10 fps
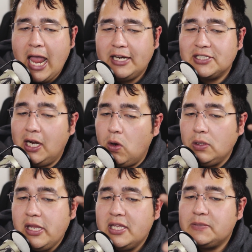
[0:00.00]
And it's not
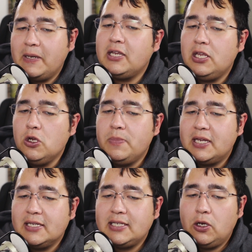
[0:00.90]
only this BenQ,
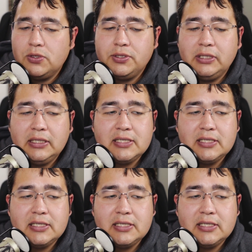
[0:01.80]
because I also did